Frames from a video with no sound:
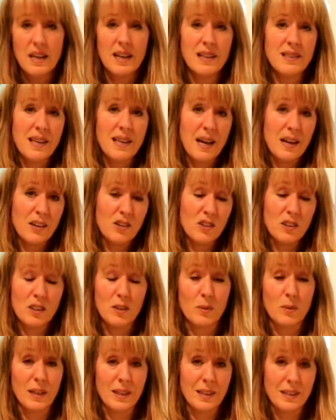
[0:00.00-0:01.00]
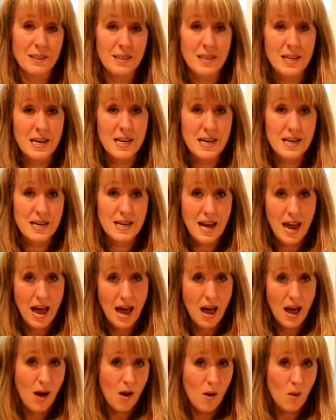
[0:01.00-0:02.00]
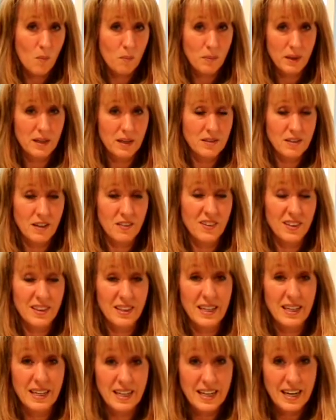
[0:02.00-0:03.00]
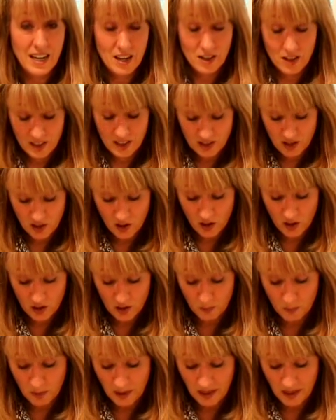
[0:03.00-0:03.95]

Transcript: It's actually ready to eat now because everything in here is cooked,